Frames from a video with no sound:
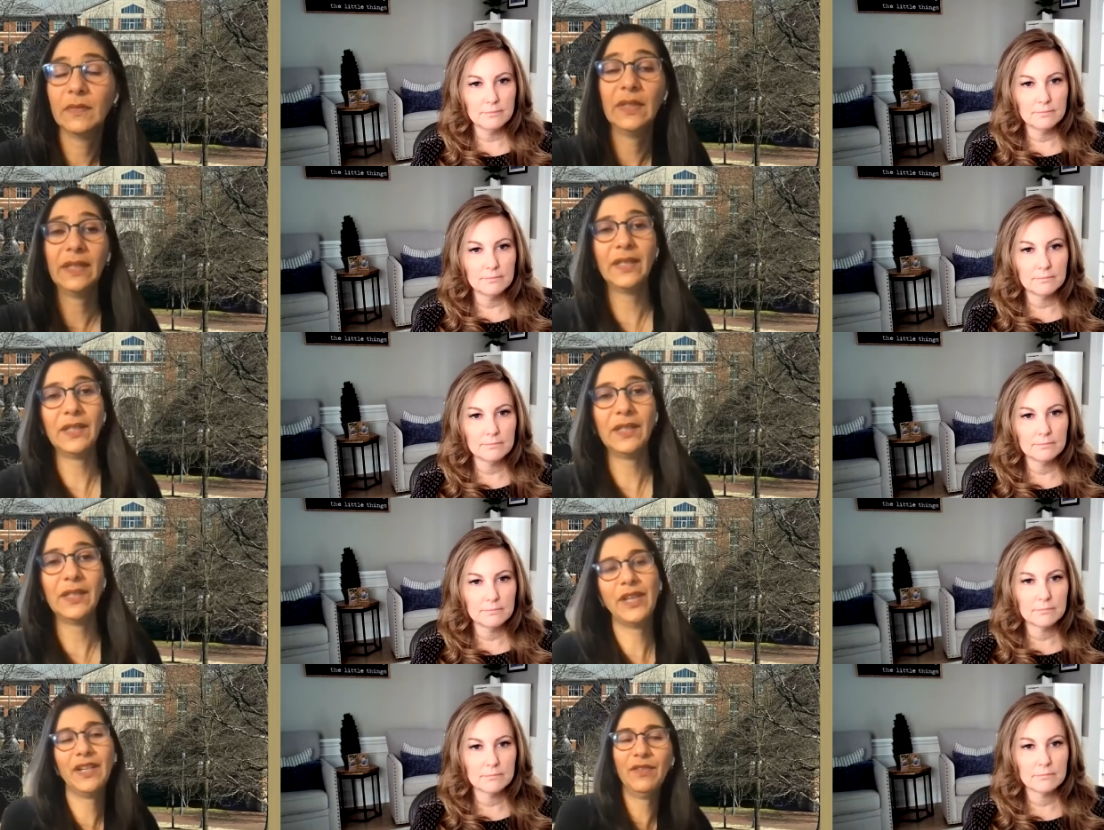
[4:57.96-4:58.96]
Speaker 1: Yeah, that's
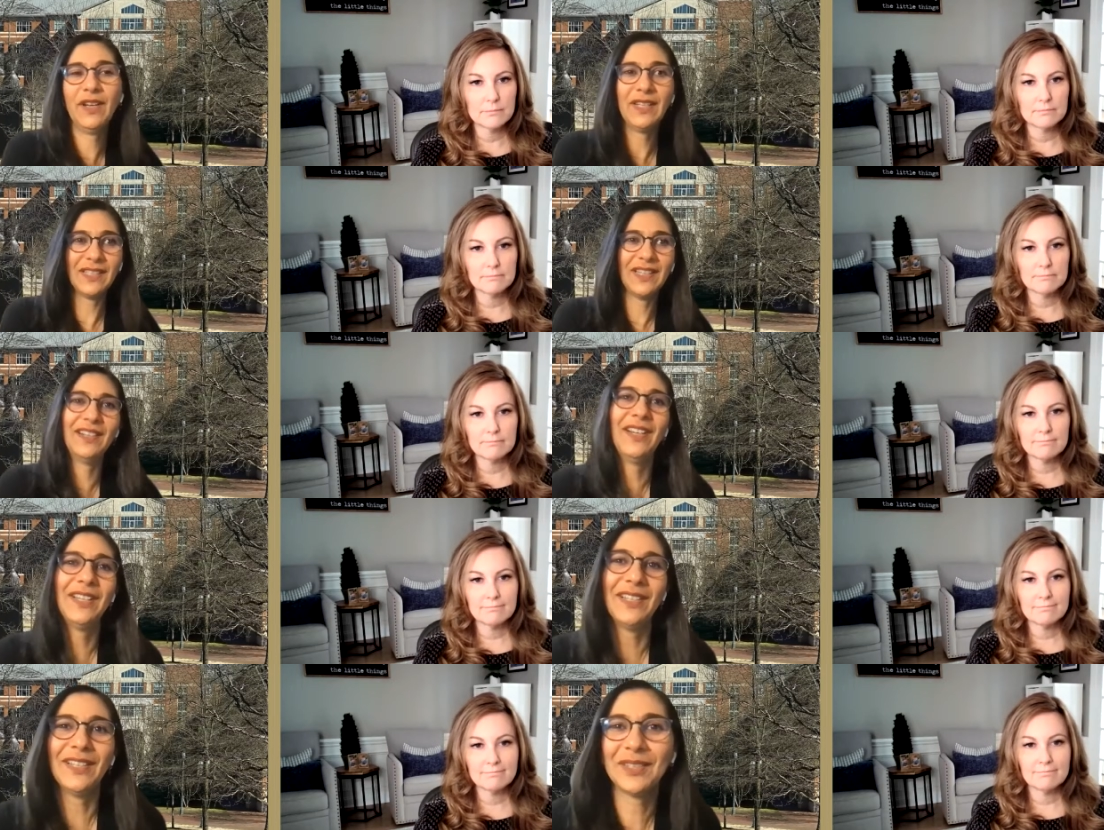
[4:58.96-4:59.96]
great advice. Yeah, right.
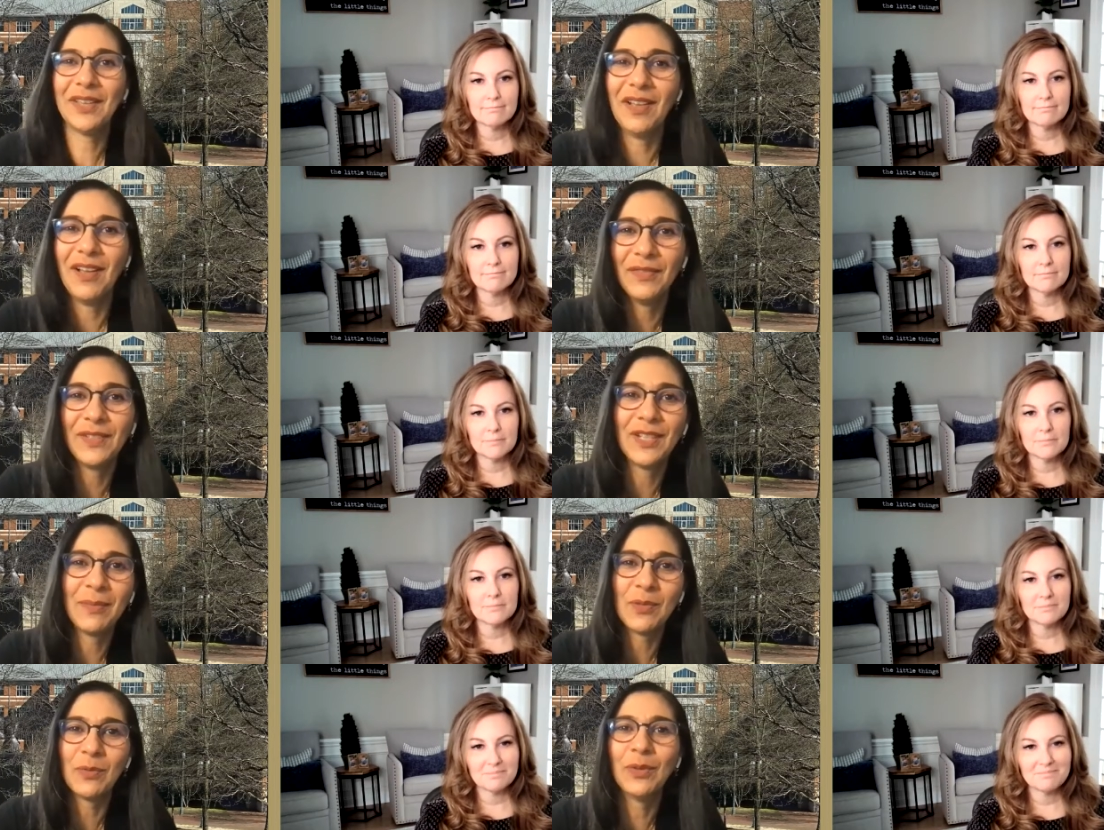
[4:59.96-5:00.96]
Like
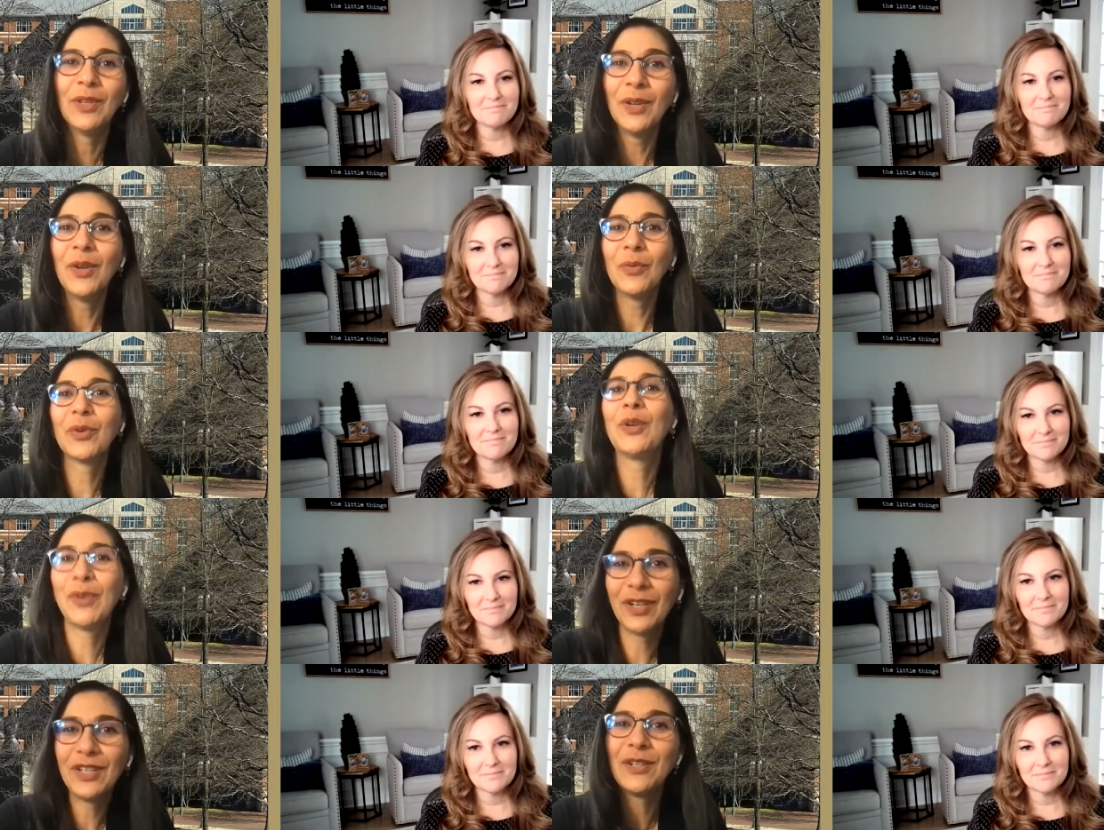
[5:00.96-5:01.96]
oftentimes when we're going on an